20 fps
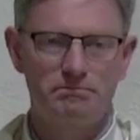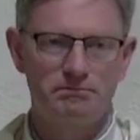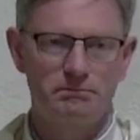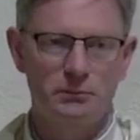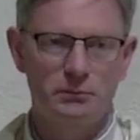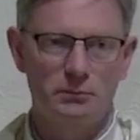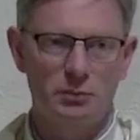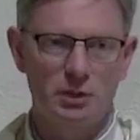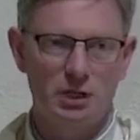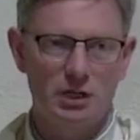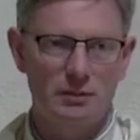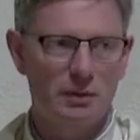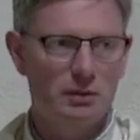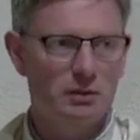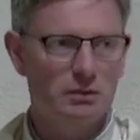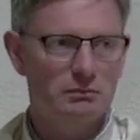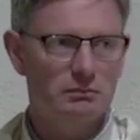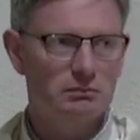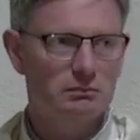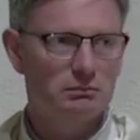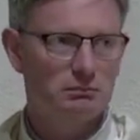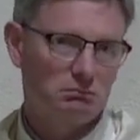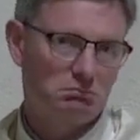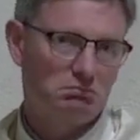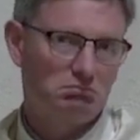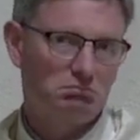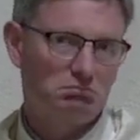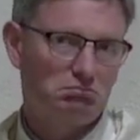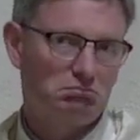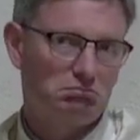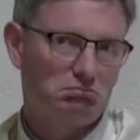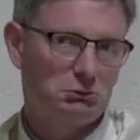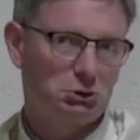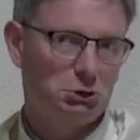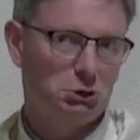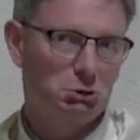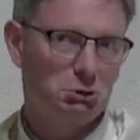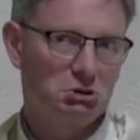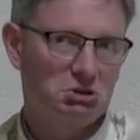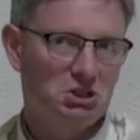Pray about it.
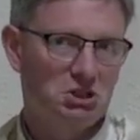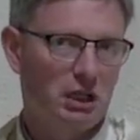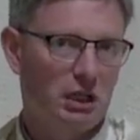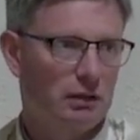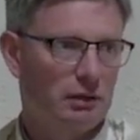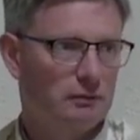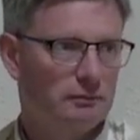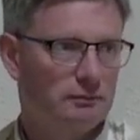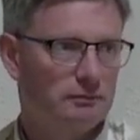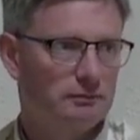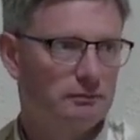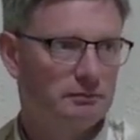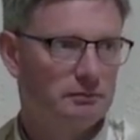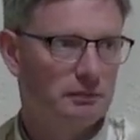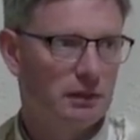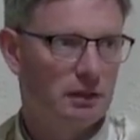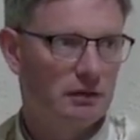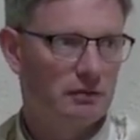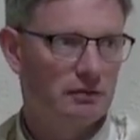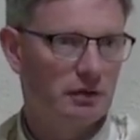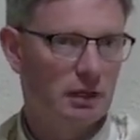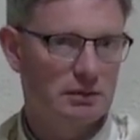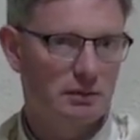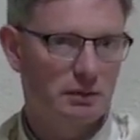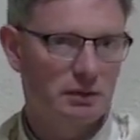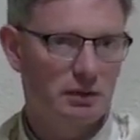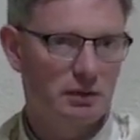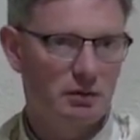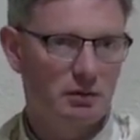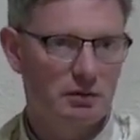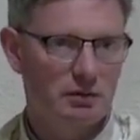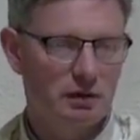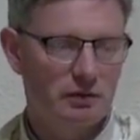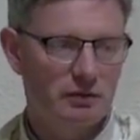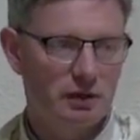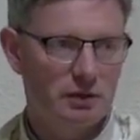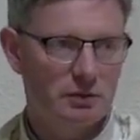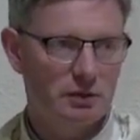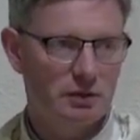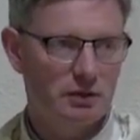Do it today, if that's what the Lord, if
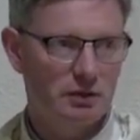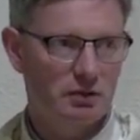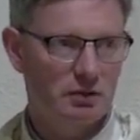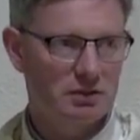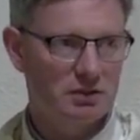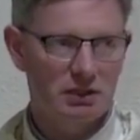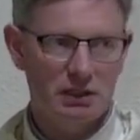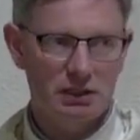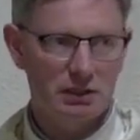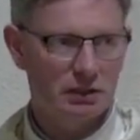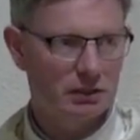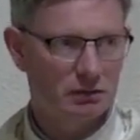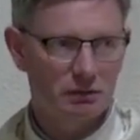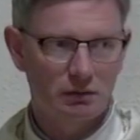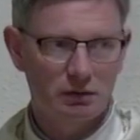that's where the Lord is guiding you.